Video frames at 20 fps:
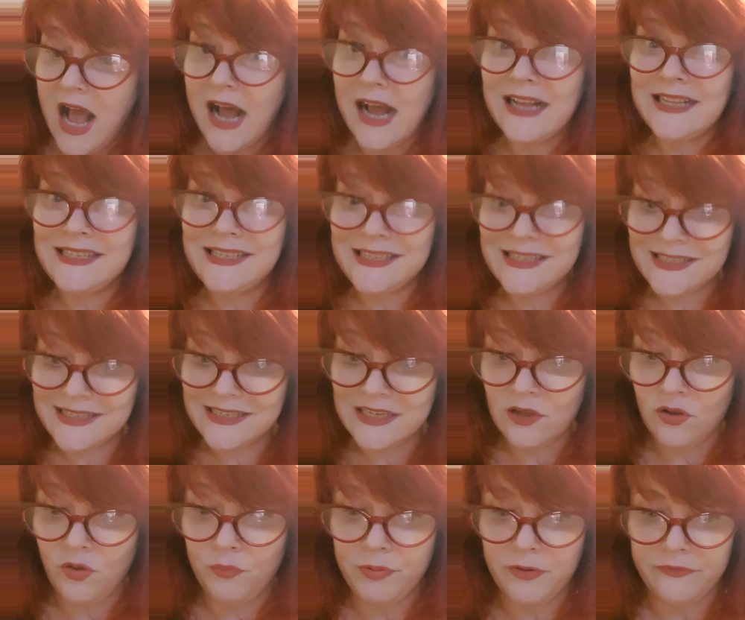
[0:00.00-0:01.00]
and
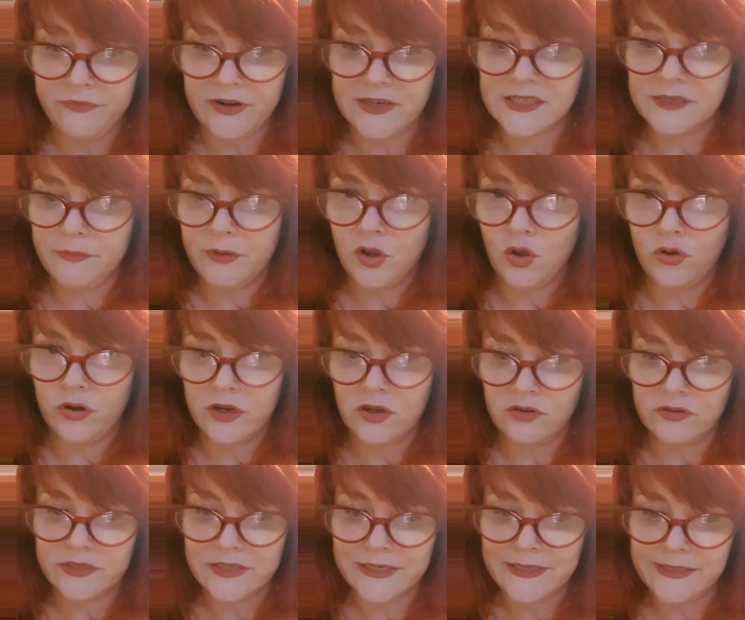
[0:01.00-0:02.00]
still Professor
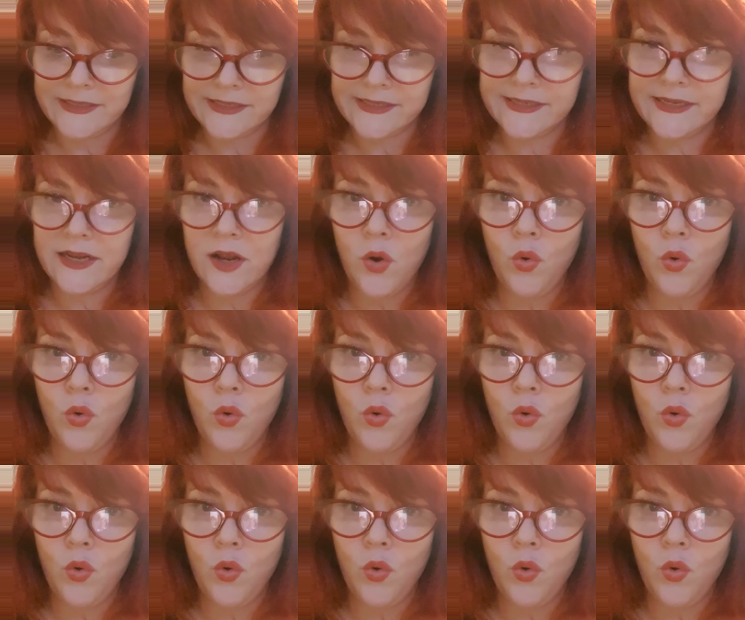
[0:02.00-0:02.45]
McGonagall didn't say a